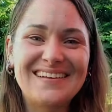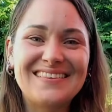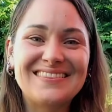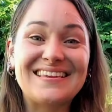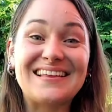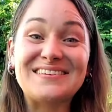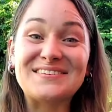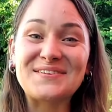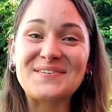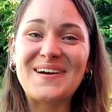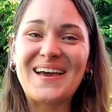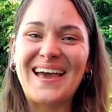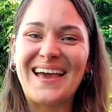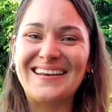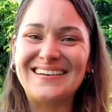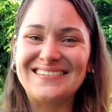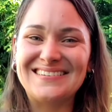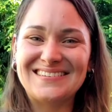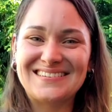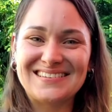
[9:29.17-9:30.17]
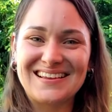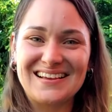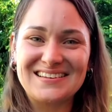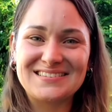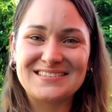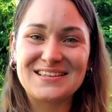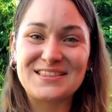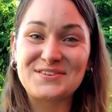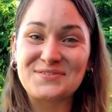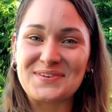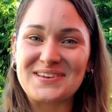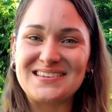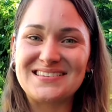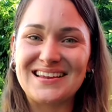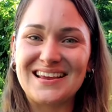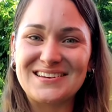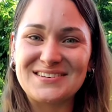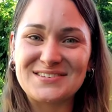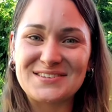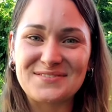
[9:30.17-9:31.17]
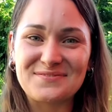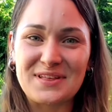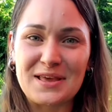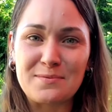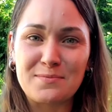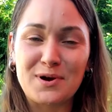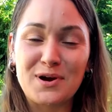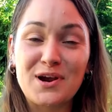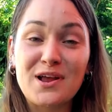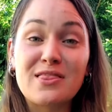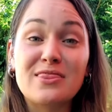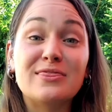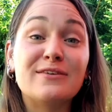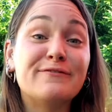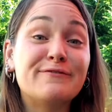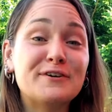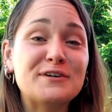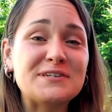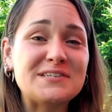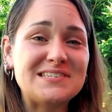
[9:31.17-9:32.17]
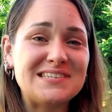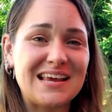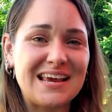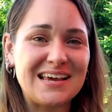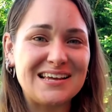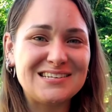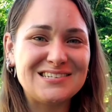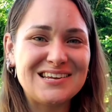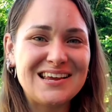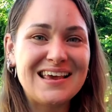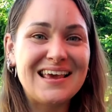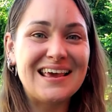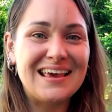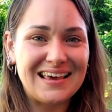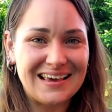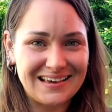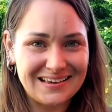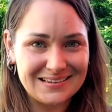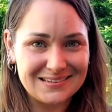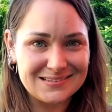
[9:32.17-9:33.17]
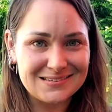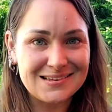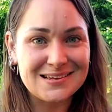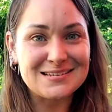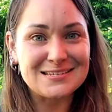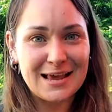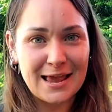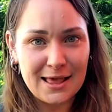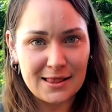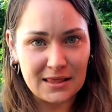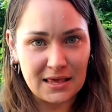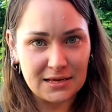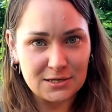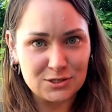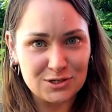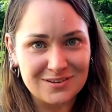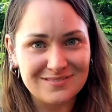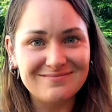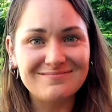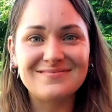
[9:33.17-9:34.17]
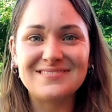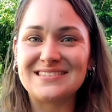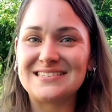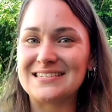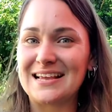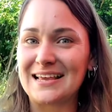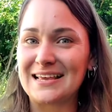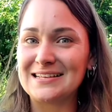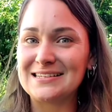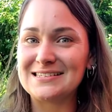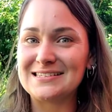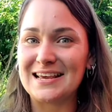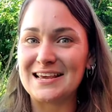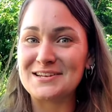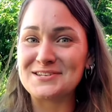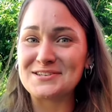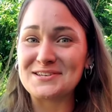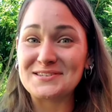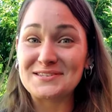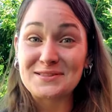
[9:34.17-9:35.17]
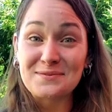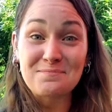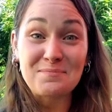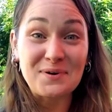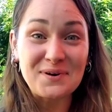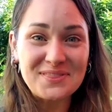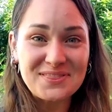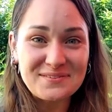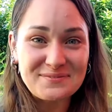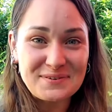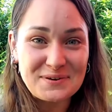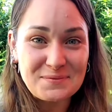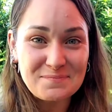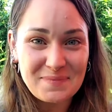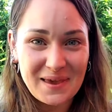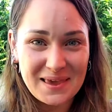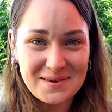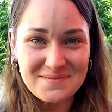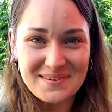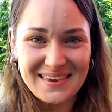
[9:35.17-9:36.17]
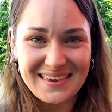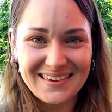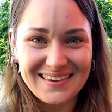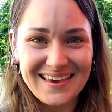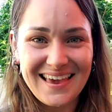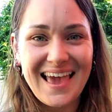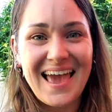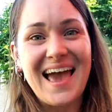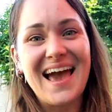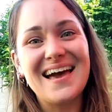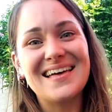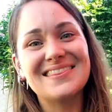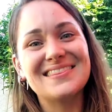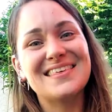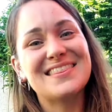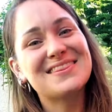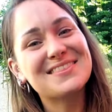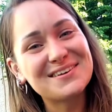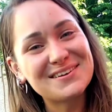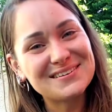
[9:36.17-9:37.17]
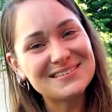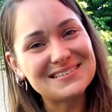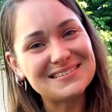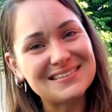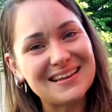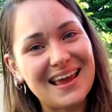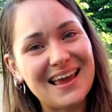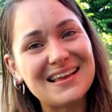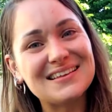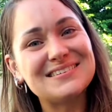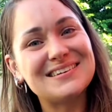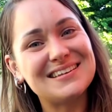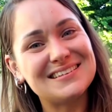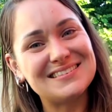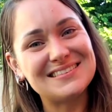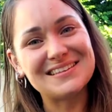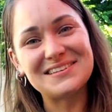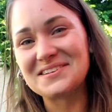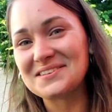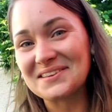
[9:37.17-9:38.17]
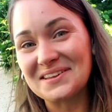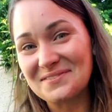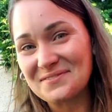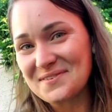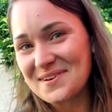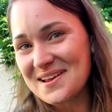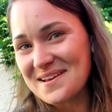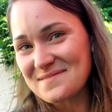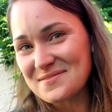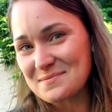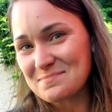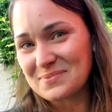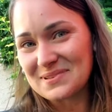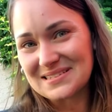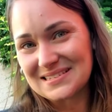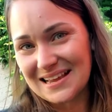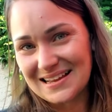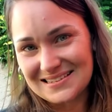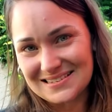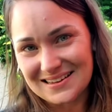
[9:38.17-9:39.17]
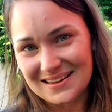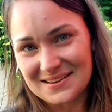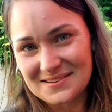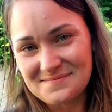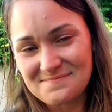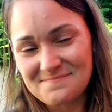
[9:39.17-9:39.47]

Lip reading: Let's go ahead and discuss the 3 stages of labor. The first stage is dilation. The second stage is the birth of your baby. And the third stage is the delivery of the placenta.